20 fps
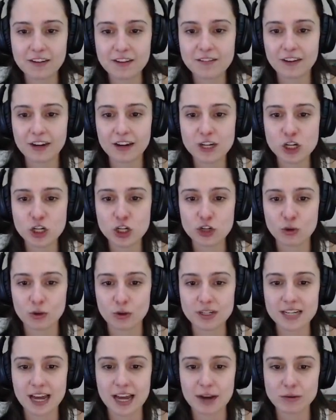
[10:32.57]
very
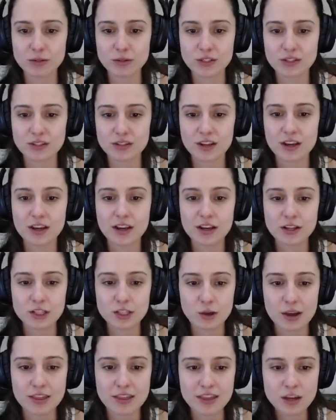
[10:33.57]
short house. So
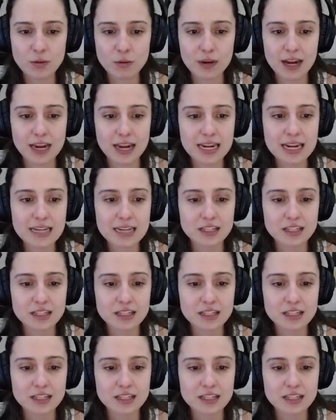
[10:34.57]
I think what I need